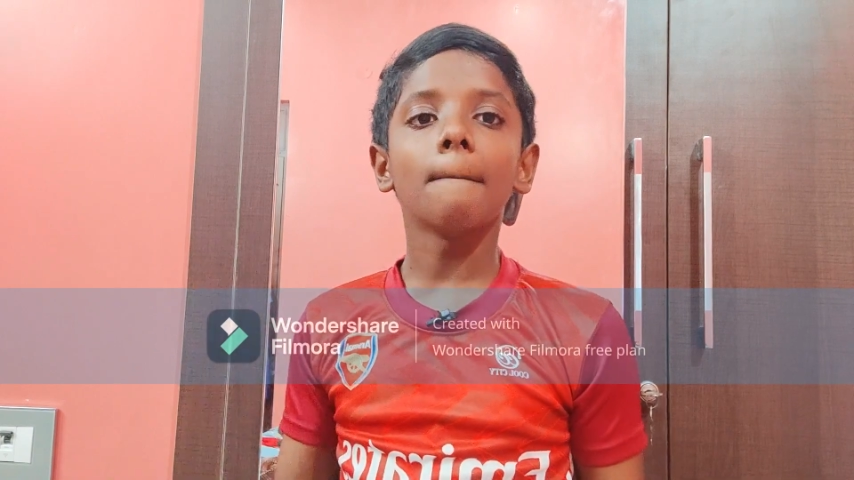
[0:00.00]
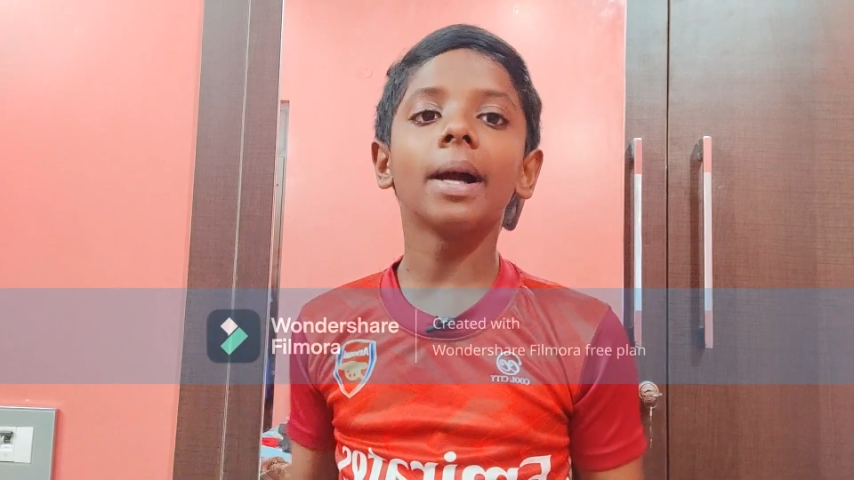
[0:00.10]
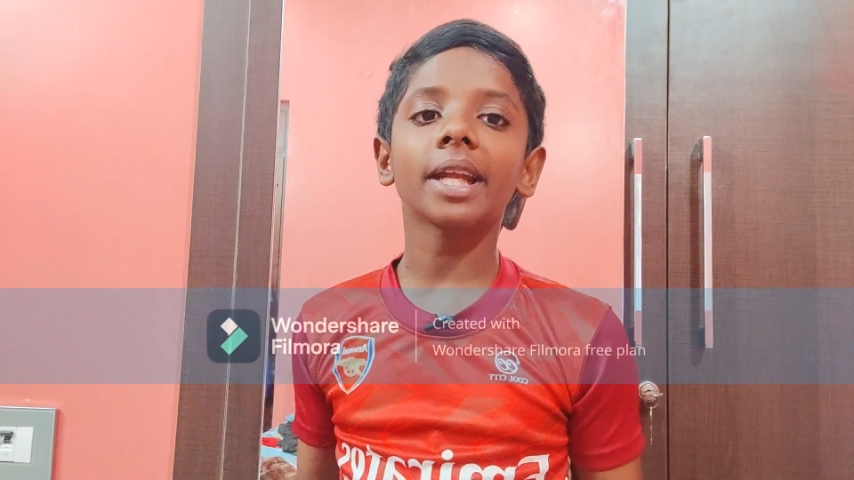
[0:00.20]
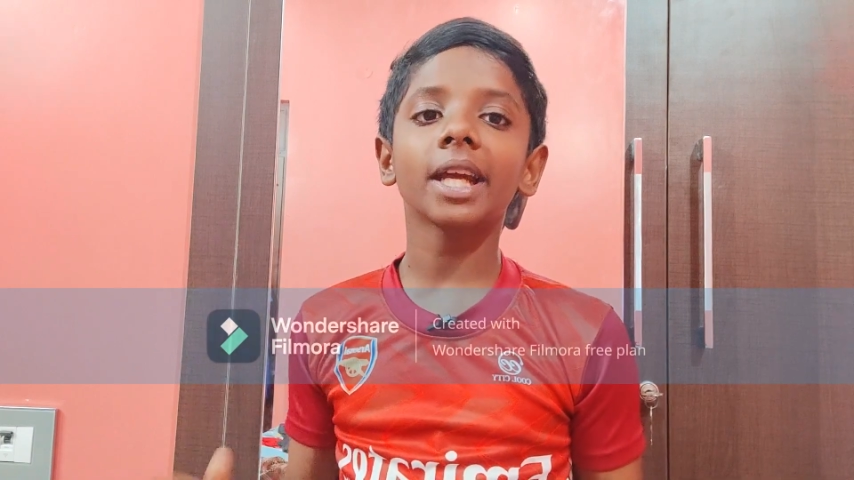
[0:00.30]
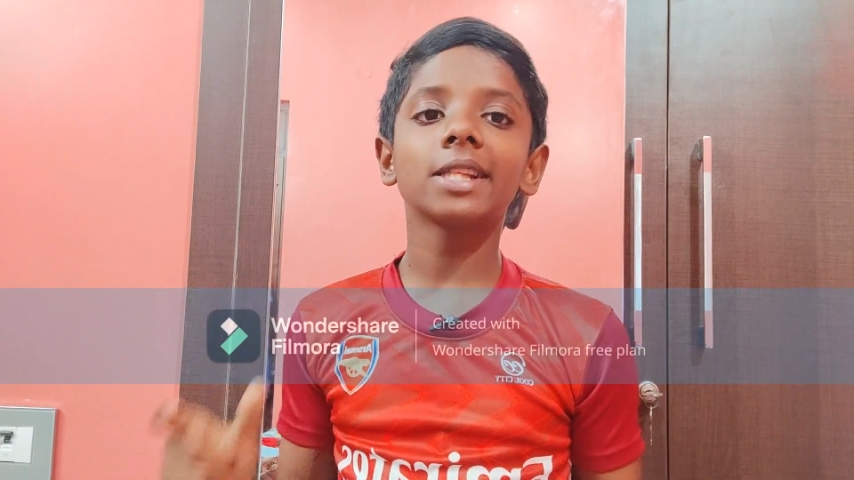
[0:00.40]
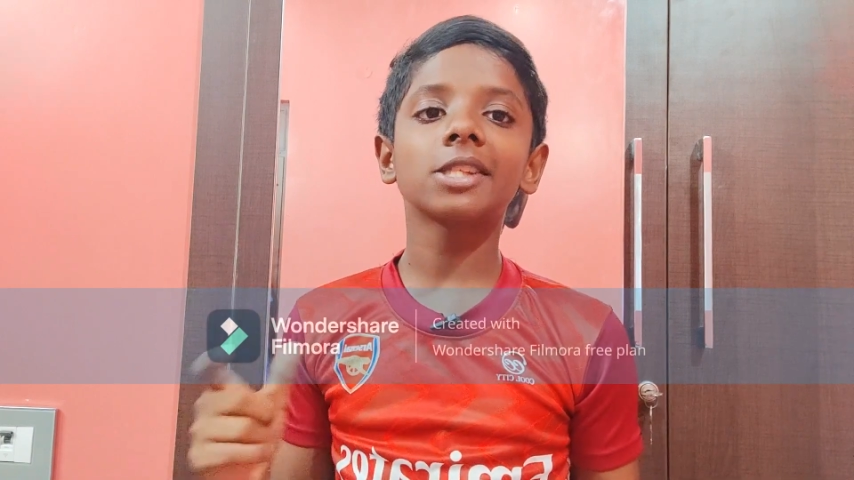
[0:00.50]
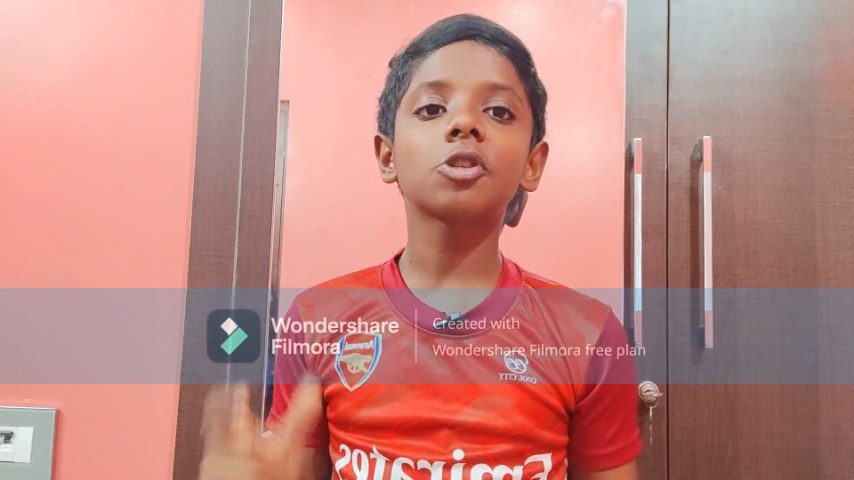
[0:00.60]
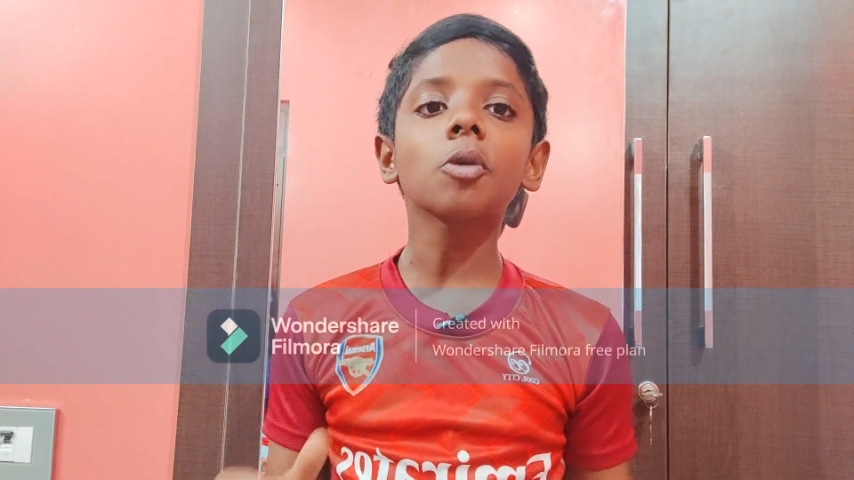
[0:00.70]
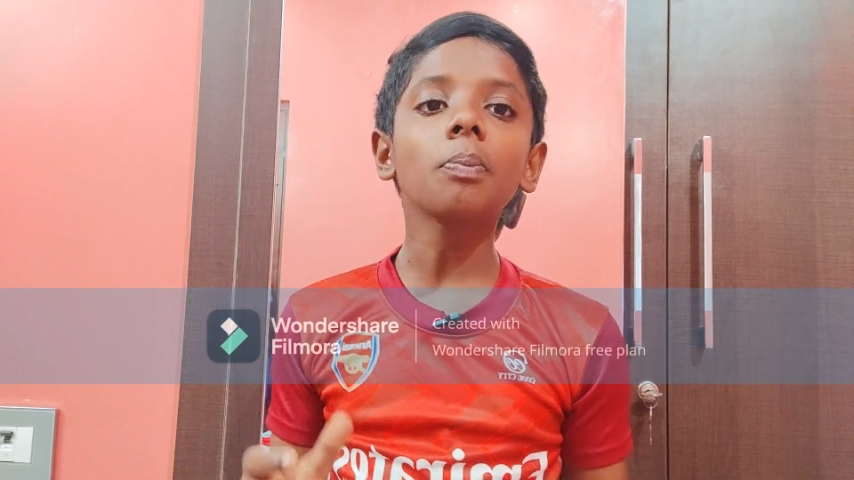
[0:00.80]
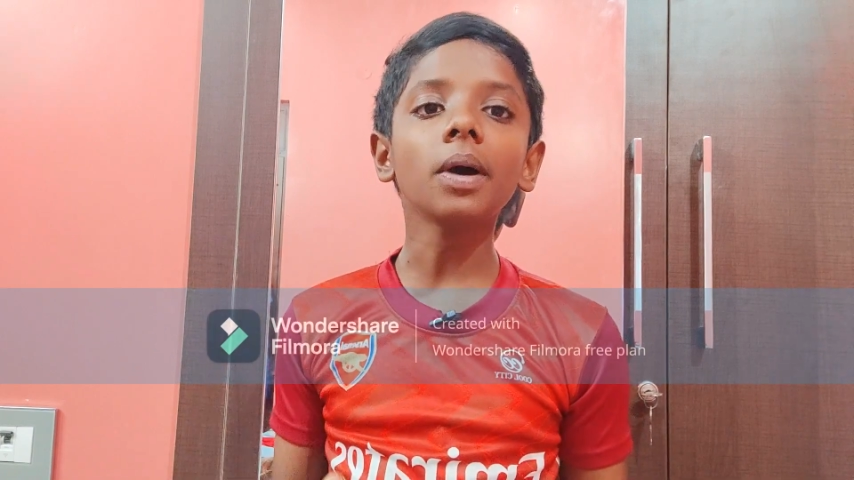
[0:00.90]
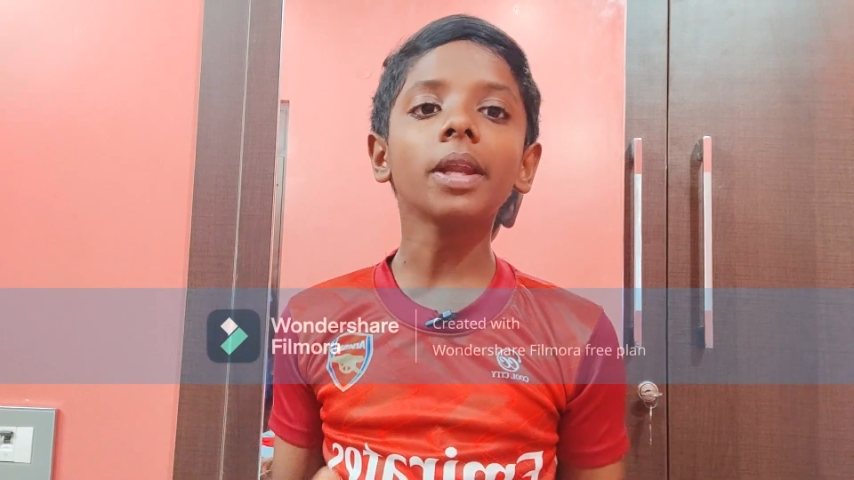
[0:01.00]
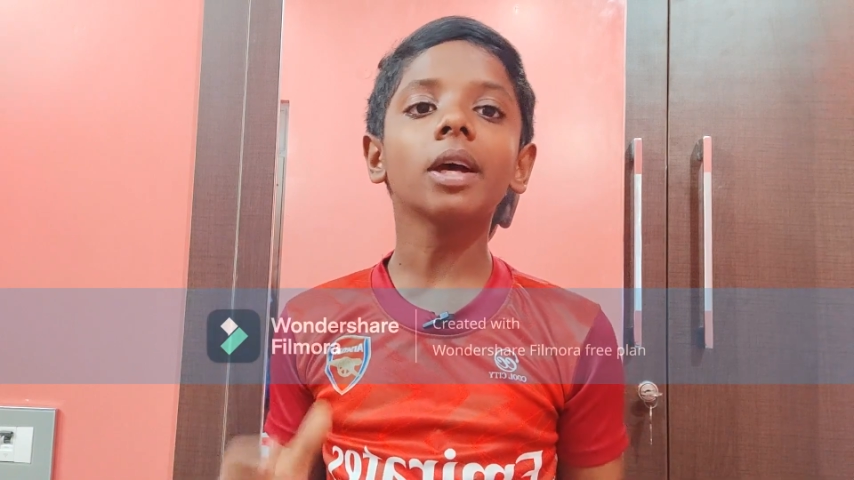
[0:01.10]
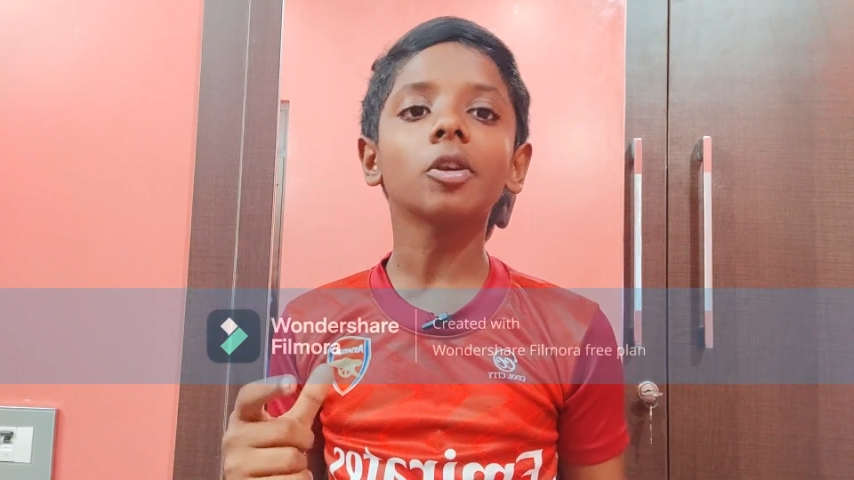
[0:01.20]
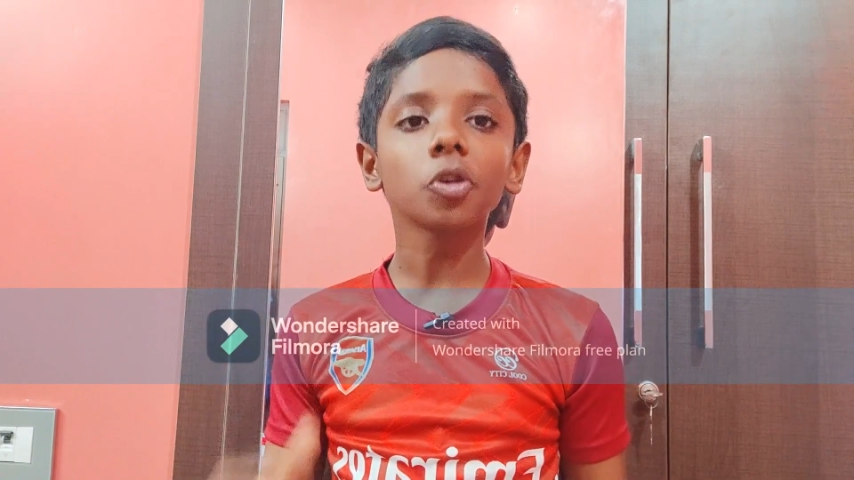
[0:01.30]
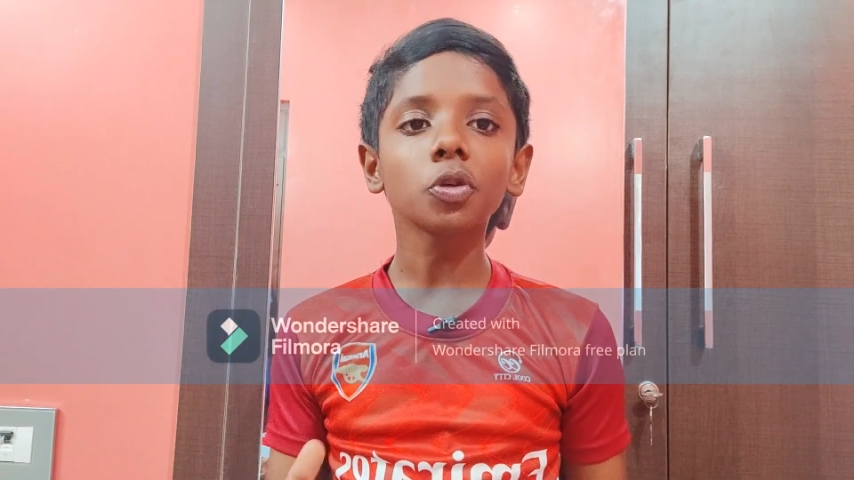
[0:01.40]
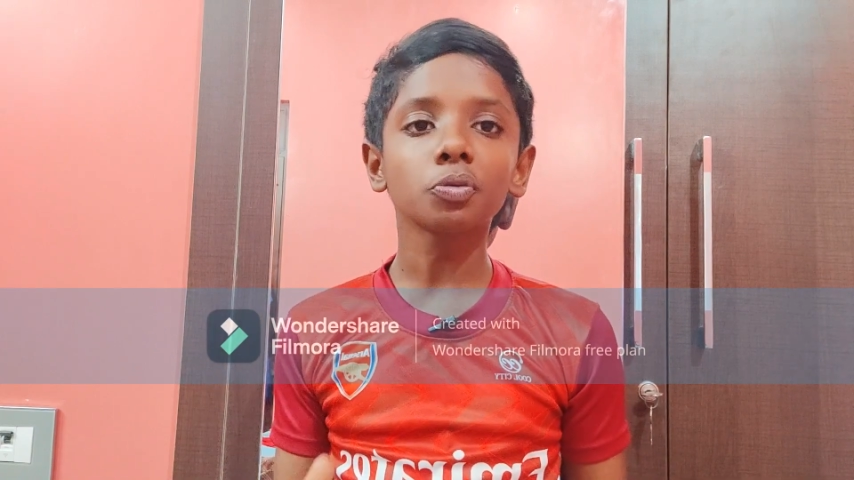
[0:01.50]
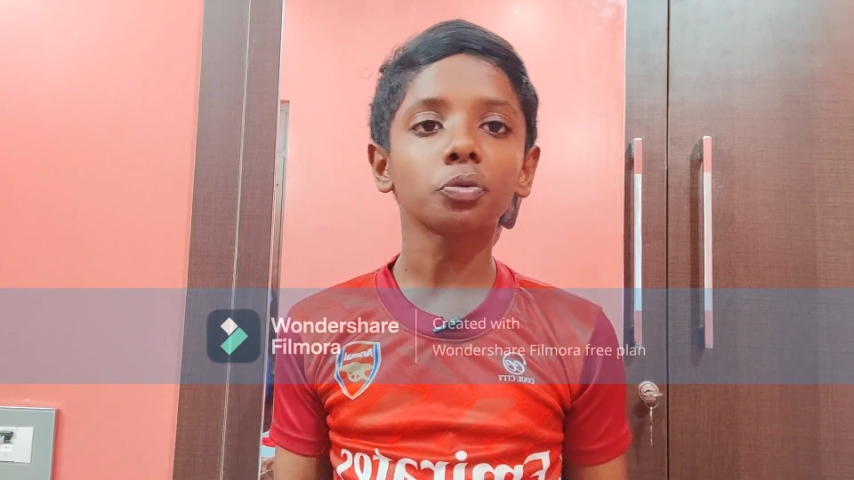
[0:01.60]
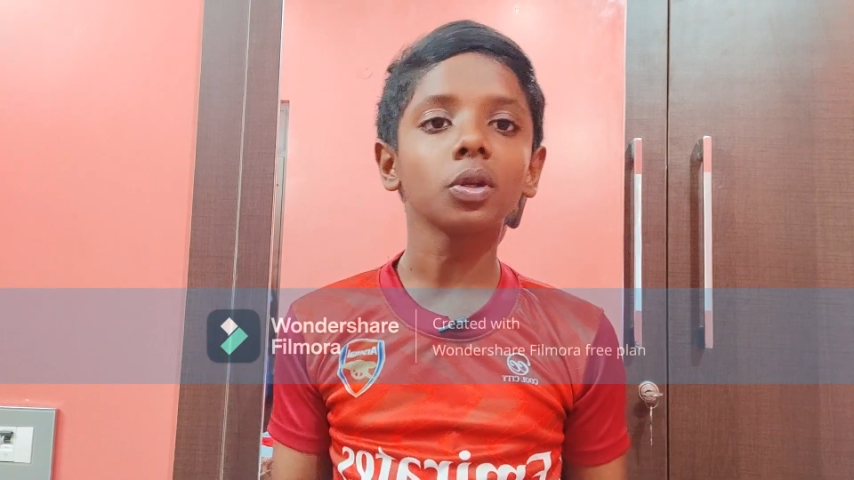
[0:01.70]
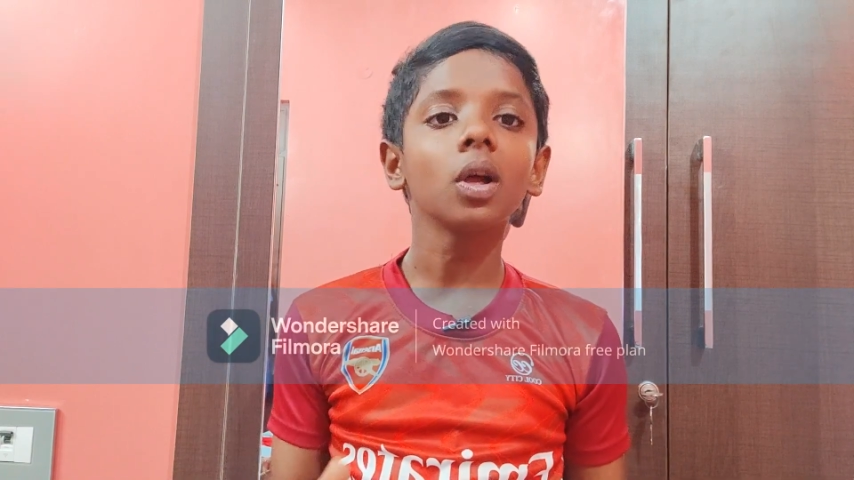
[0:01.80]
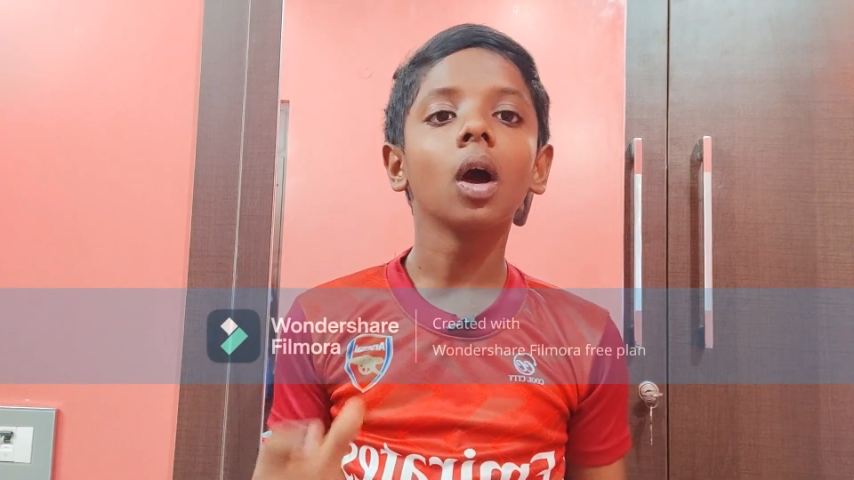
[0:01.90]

but it's super useful